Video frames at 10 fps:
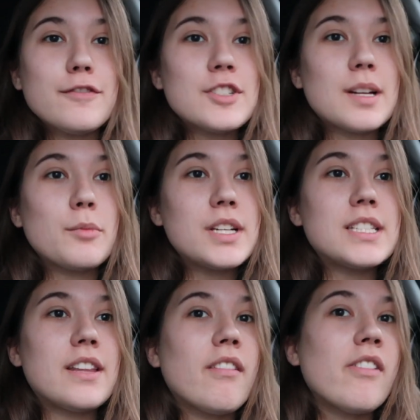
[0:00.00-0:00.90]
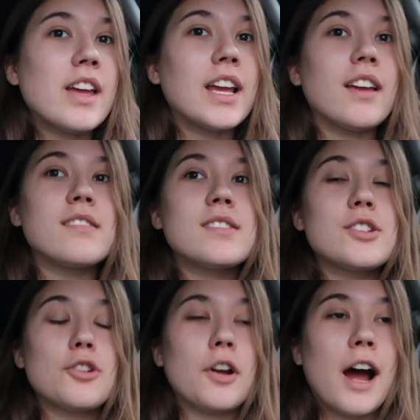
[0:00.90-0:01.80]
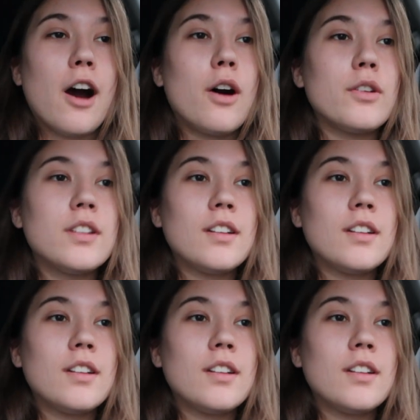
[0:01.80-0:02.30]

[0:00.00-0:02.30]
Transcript: for some reason things turn out